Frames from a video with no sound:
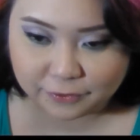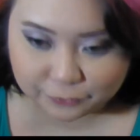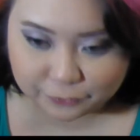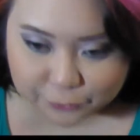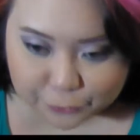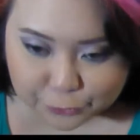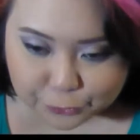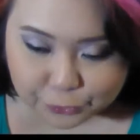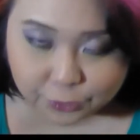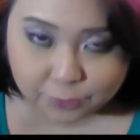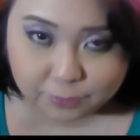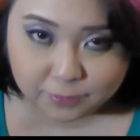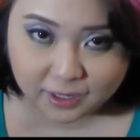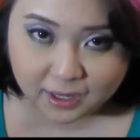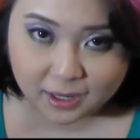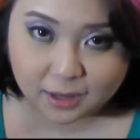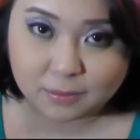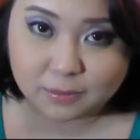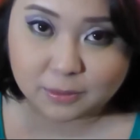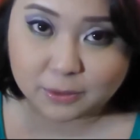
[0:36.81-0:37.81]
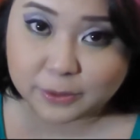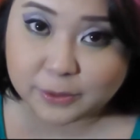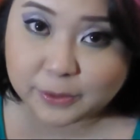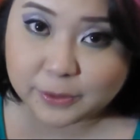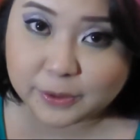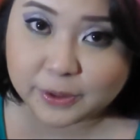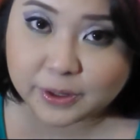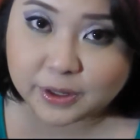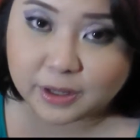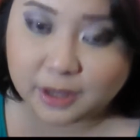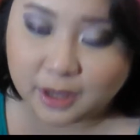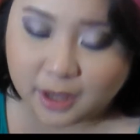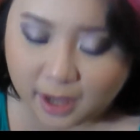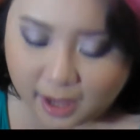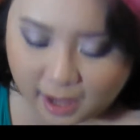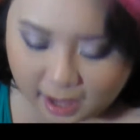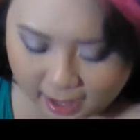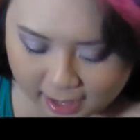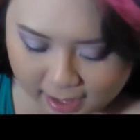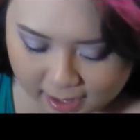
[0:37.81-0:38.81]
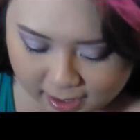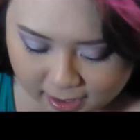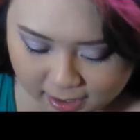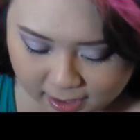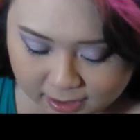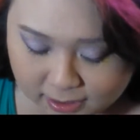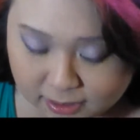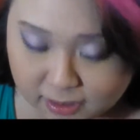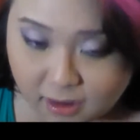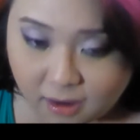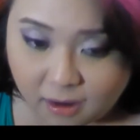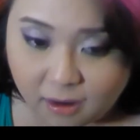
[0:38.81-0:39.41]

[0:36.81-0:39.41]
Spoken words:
full makeup look, and